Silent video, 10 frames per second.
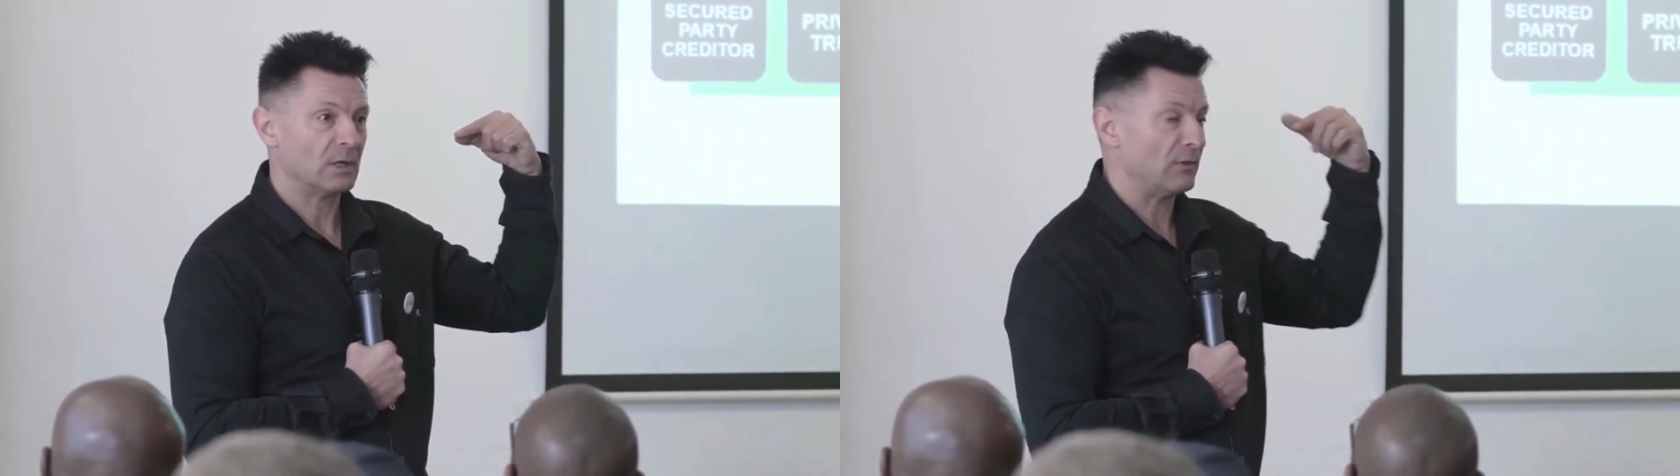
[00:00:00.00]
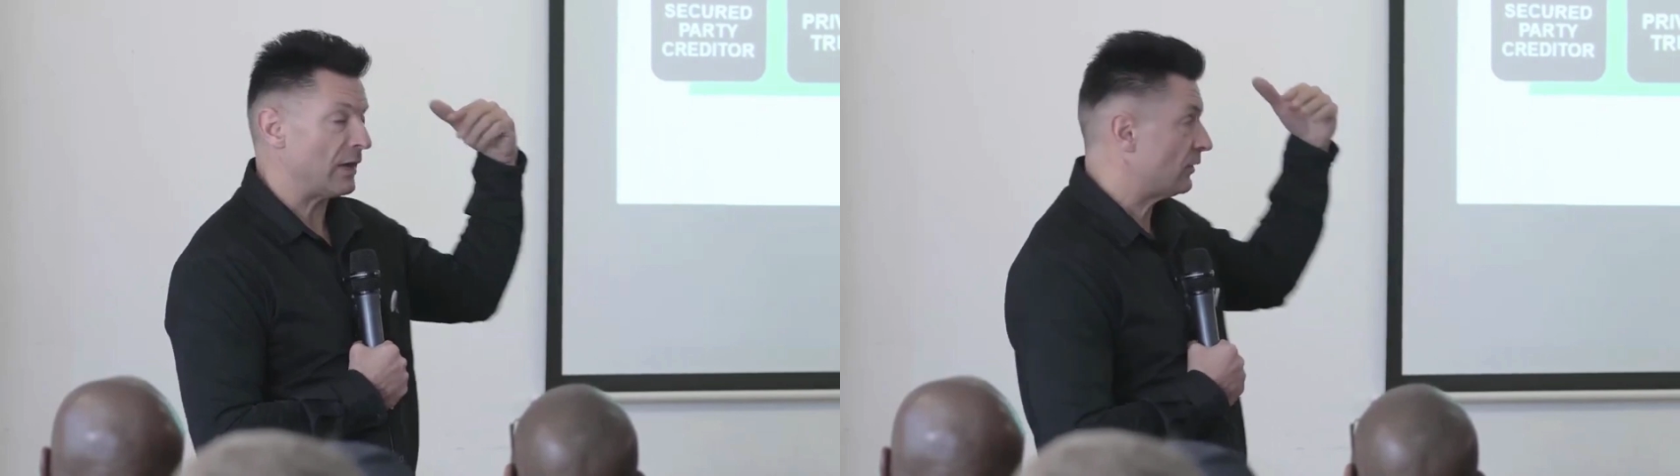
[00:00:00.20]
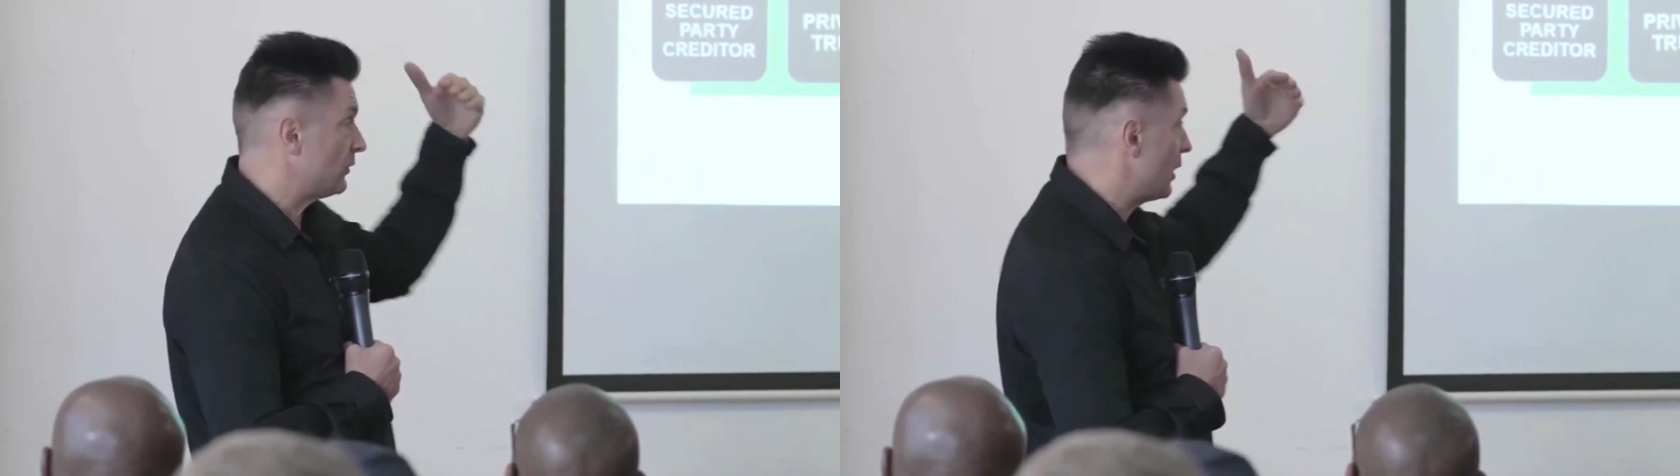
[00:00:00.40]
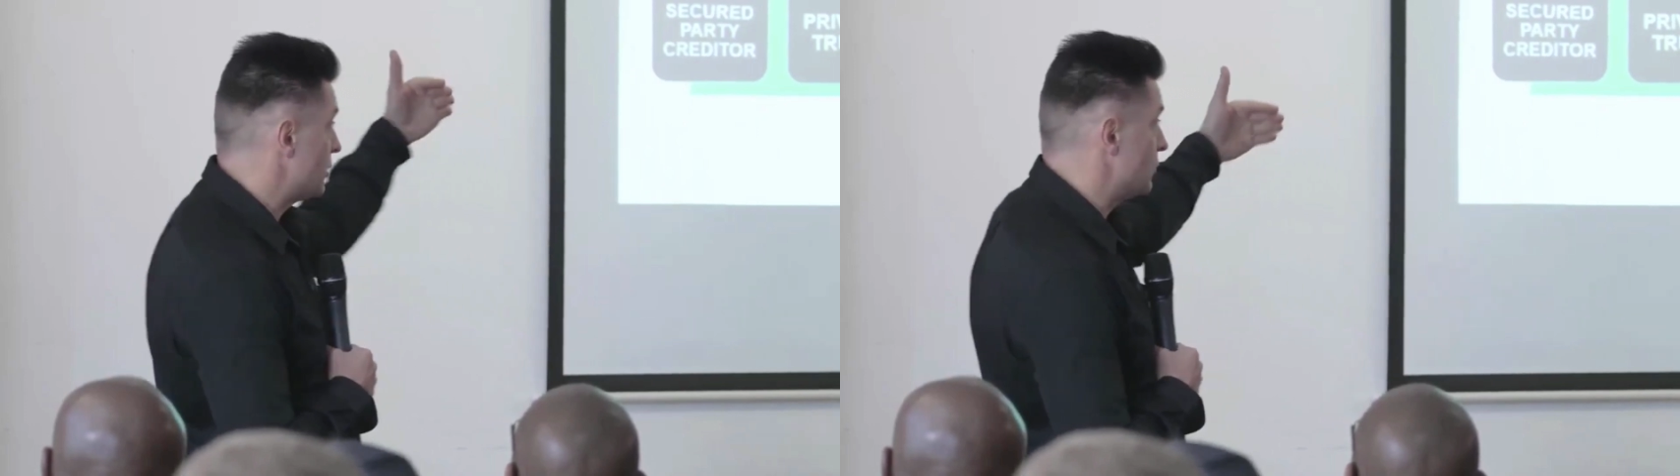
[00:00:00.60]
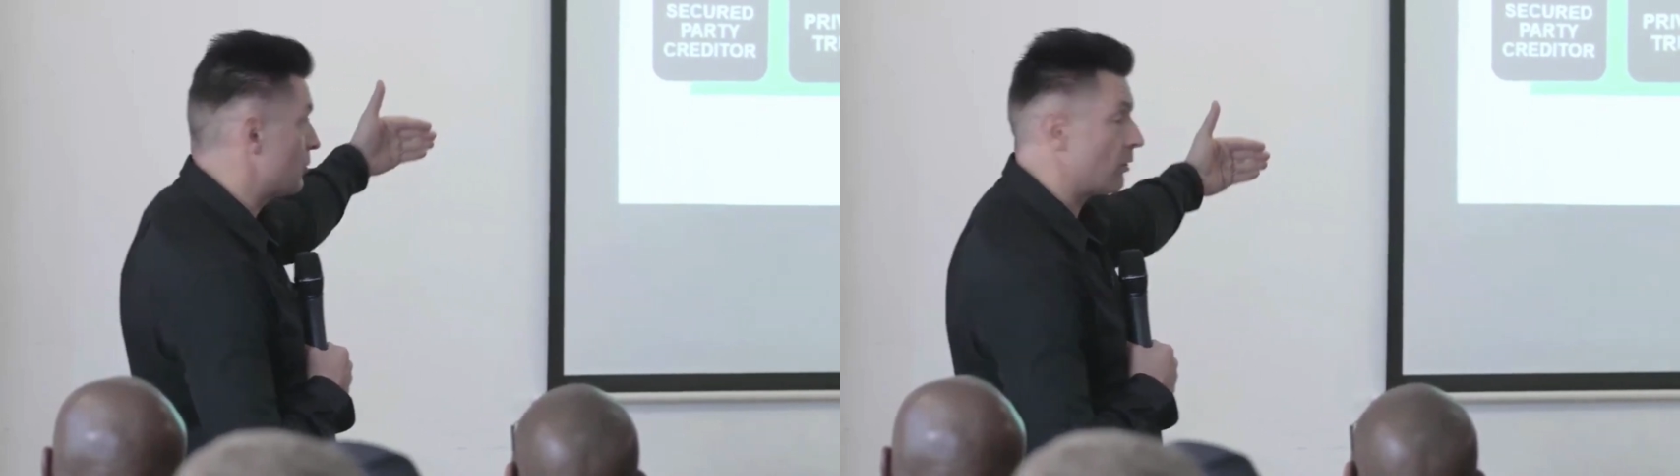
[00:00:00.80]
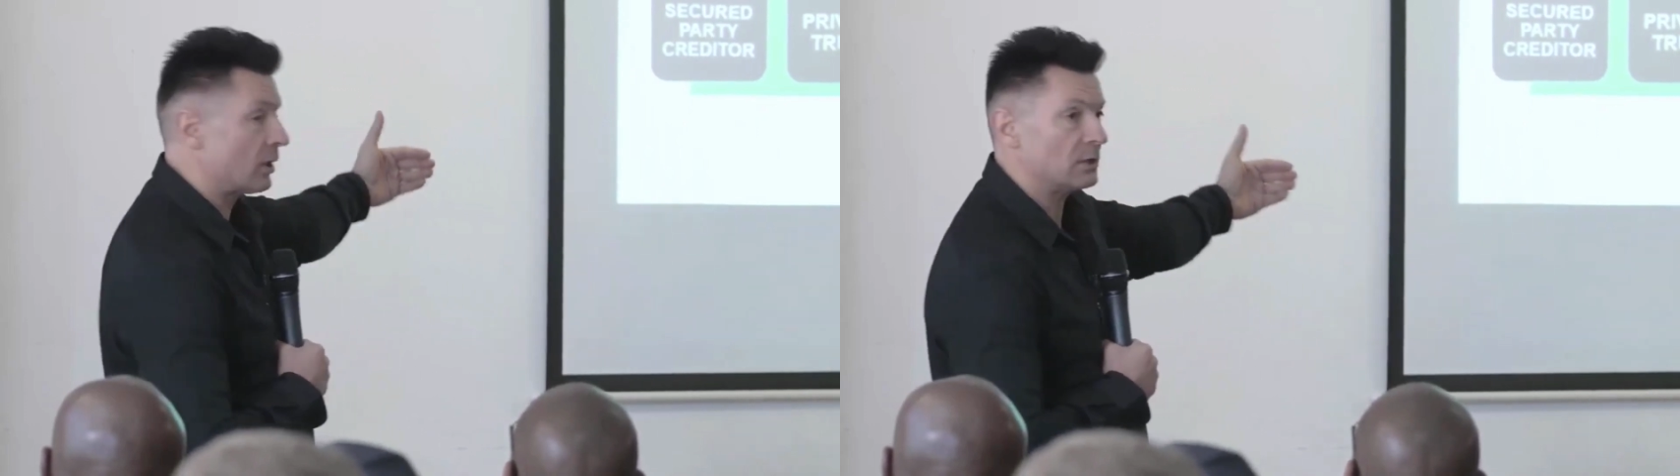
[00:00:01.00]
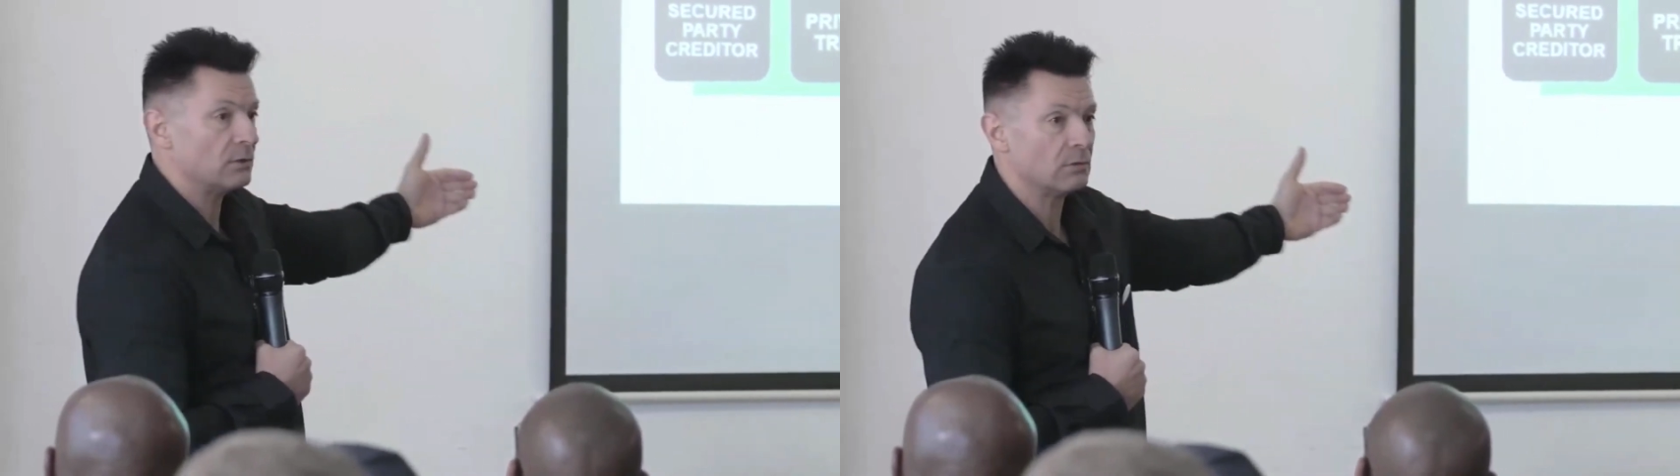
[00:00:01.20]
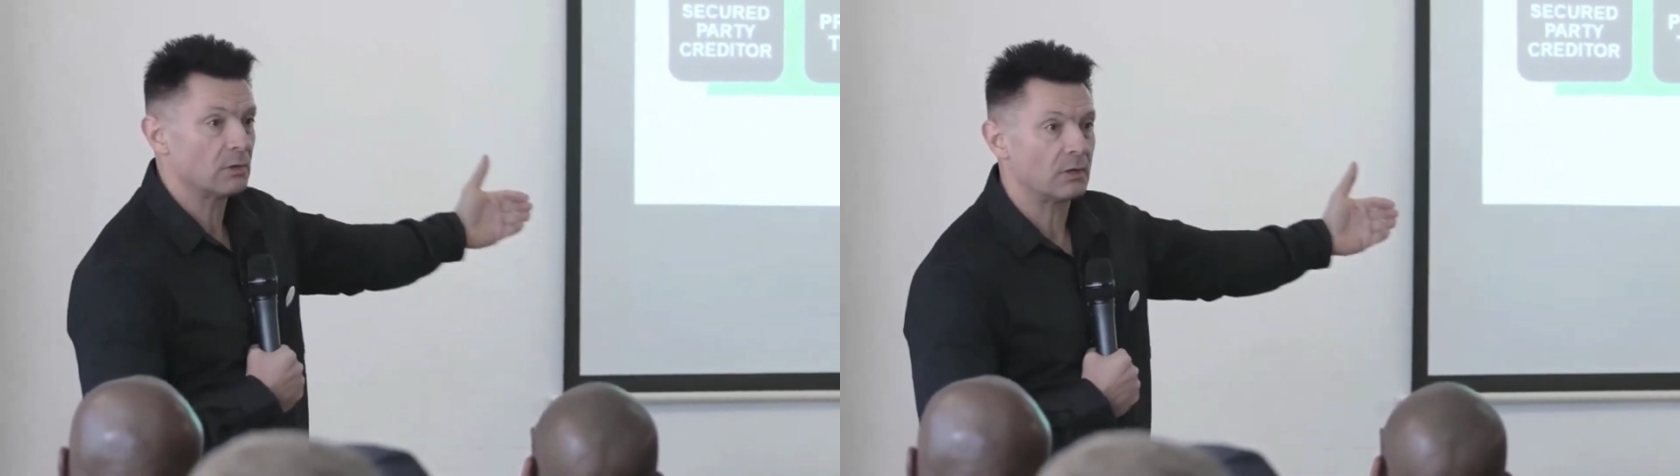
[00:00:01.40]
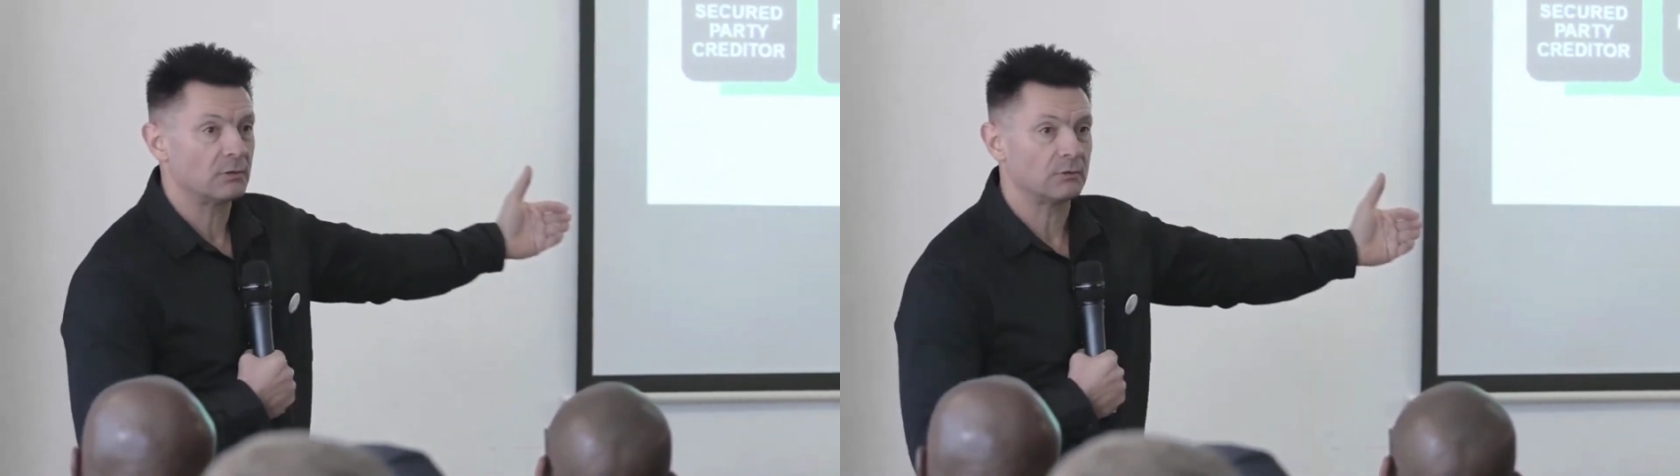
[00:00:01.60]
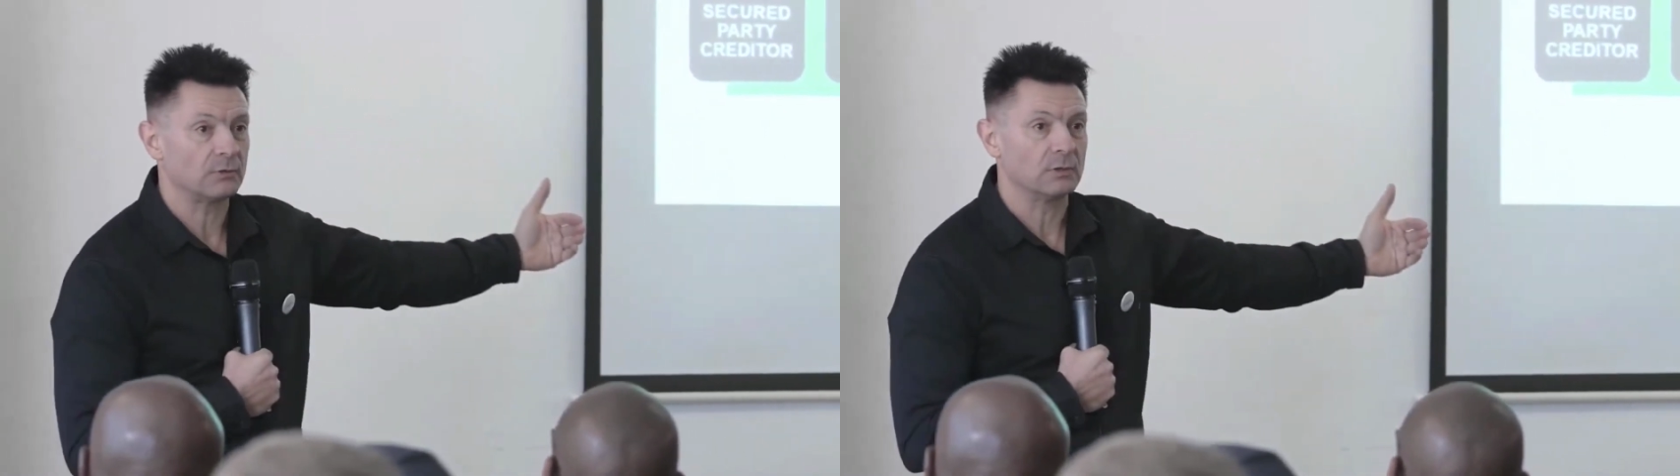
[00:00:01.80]
And that's how you create new
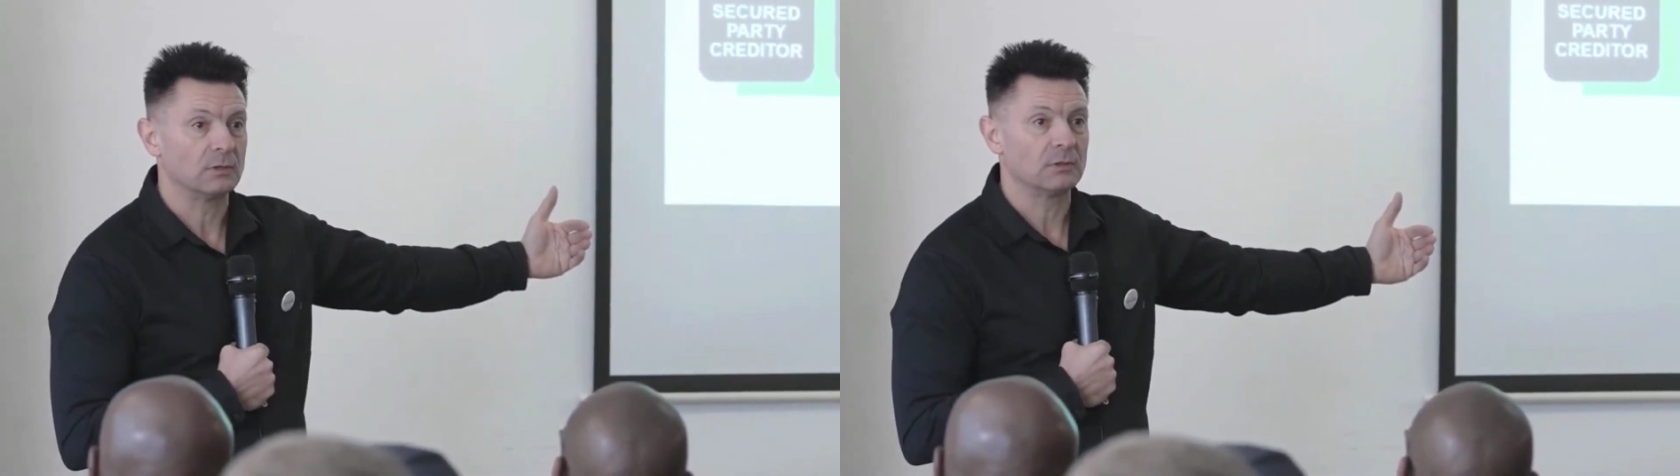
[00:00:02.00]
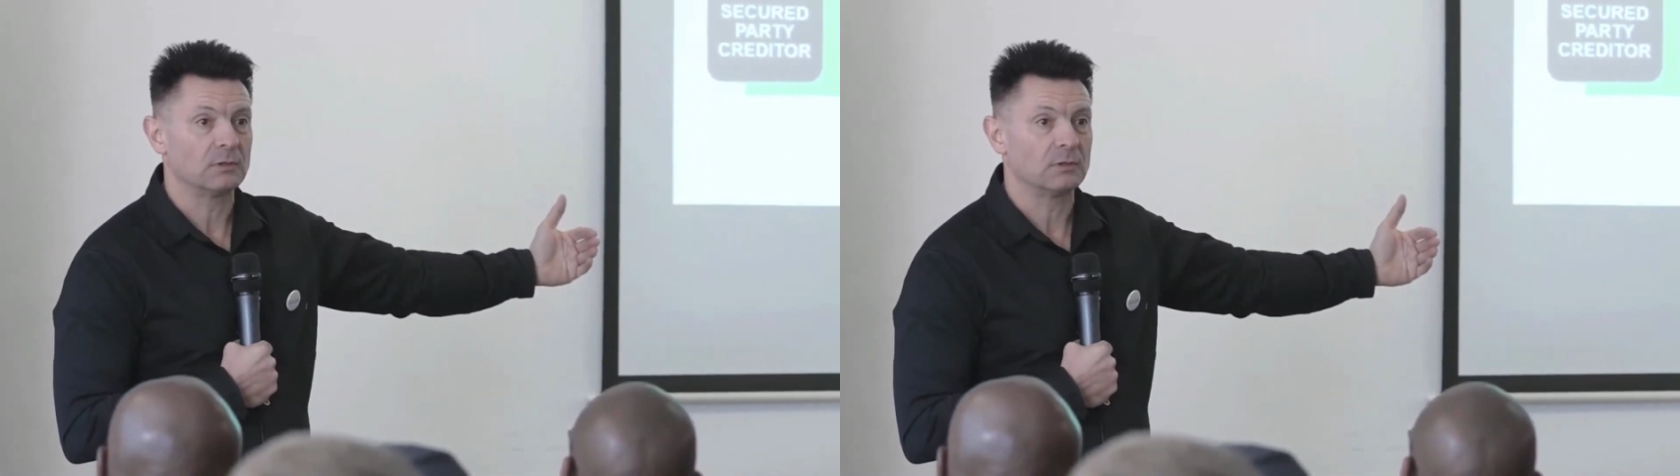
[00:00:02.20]
currency.